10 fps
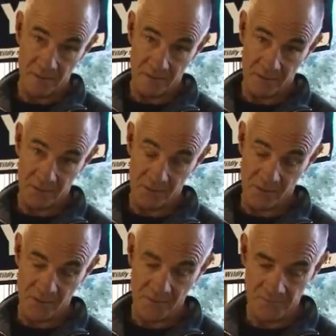like
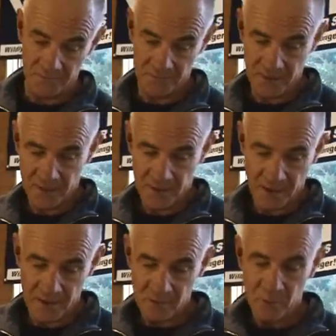so.
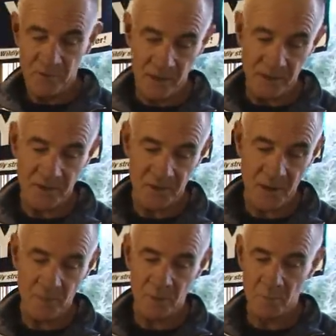And then we've got a
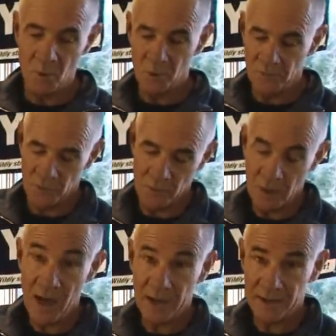separate mold for the
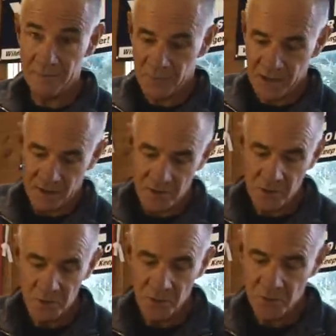body. And
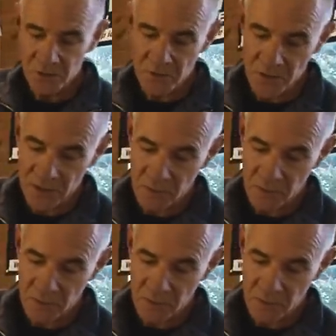you'll notice this